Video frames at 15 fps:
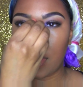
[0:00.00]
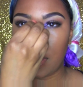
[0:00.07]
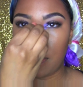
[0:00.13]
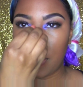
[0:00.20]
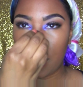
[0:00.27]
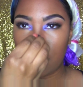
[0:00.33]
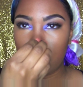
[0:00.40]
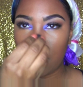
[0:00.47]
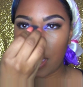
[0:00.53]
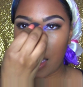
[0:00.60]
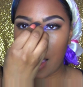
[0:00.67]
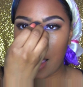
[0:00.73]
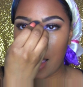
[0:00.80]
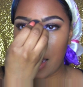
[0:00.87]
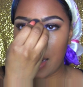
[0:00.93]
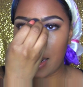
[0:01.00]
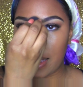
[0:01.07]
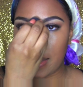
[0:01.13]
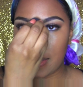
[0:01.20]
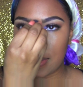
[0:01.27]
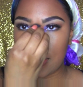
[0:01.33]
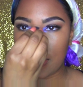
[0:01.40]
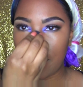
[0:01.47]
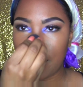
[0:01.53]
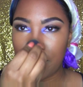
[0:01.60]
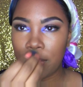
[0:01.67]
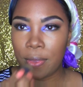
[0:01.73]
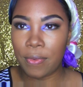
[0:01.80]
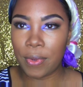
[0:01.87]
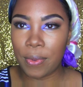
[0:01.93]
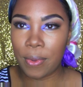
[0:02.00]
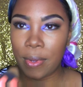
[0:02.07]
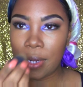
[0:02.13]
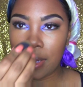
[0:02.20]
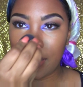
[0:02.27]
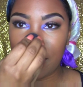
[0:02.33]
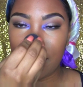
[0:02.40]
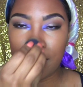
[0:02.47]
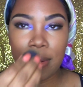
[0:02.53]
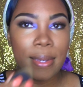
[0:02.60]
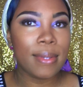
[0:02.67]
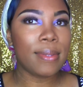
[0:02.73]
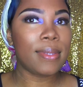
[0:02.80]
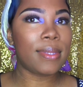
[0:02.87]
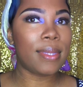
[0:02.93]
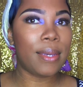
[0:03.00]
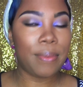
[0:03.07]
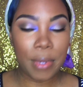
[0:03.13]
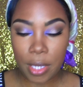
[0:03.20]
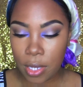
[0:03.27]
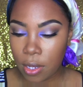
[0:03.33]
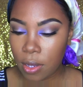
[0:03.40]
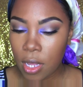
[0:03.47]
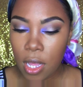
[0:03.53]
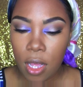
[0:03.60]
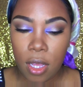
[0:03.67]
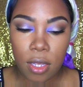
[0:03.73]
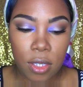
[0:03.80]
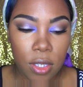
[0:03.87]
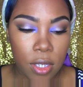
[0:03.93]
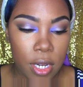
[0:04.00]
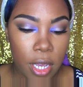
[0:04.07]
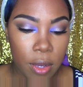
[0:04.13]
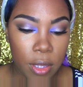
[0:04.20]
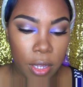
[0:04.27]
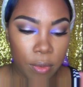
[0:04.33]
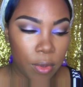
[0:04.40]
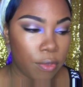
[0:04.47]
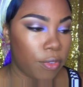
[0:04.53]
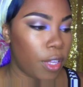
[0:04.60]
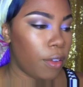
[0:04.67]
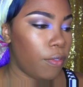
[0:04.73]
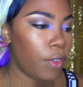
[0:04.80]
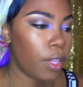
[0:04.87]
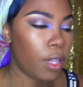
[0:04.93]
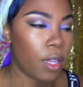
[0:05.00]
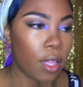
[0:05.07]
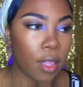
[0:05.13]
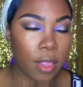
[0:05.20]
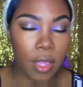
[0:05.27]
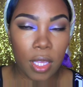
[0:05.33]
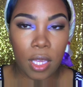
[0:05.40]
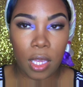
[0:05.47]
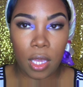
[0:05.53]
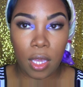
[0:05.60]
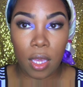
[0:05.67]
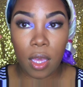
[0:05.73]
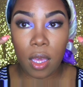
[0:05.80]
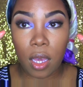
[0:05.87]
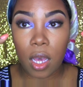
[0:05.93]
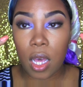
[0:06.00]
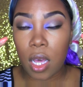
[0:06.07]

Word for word: Gotta make sure that highlight is going through on that nose. There we go. So now that we've given the